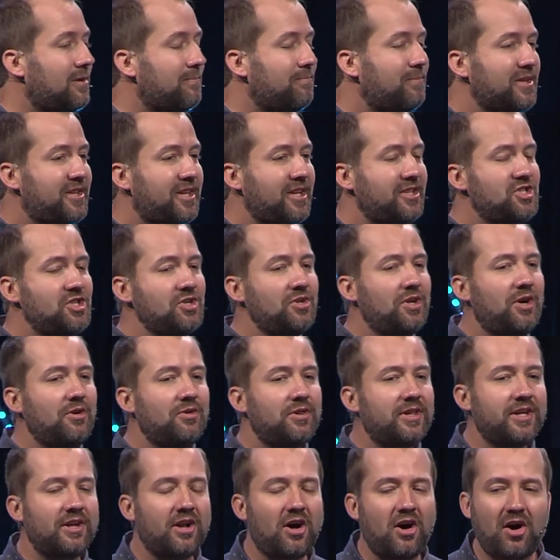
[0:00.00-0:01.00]
But did you
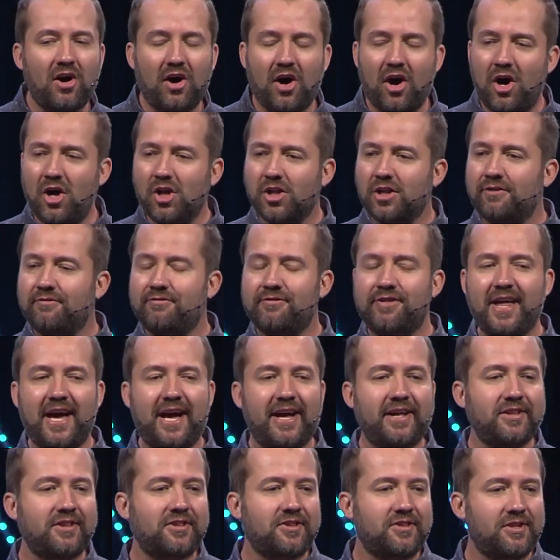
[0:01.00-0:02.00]
know that all of
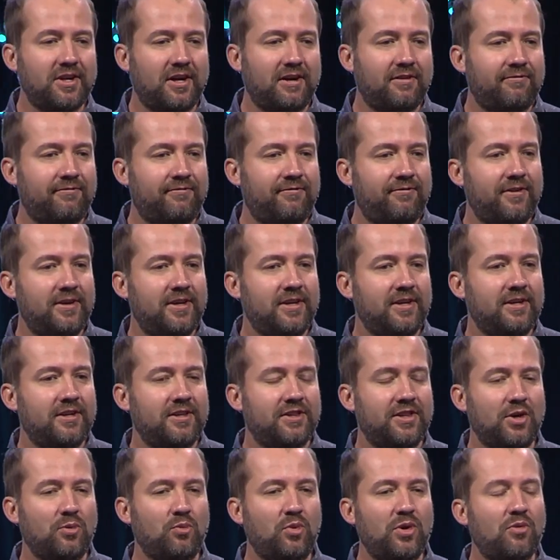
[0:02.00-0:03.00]
that stuff
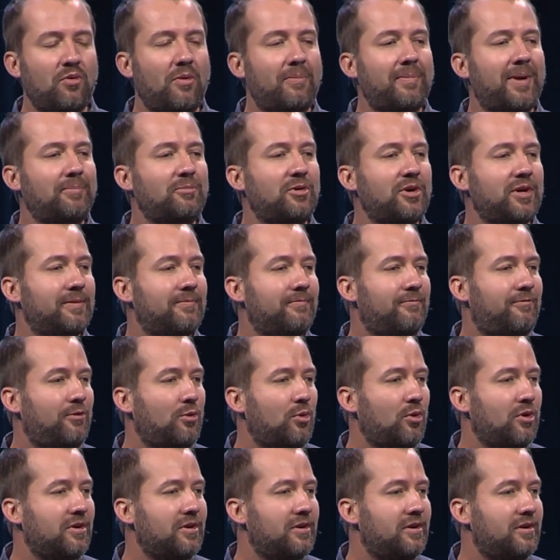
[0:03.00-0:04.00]
that we remember him
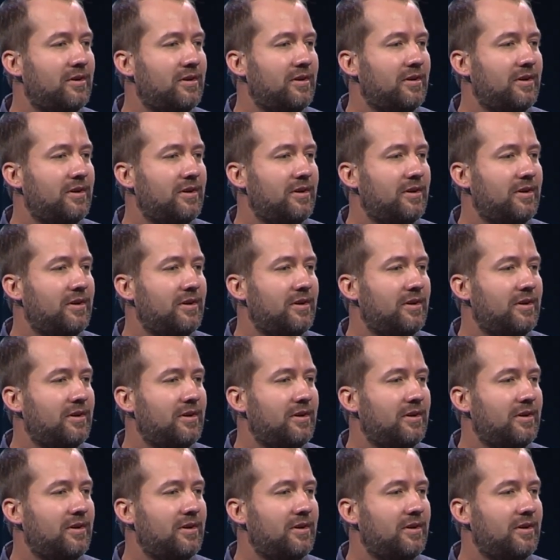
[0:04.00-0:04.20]
for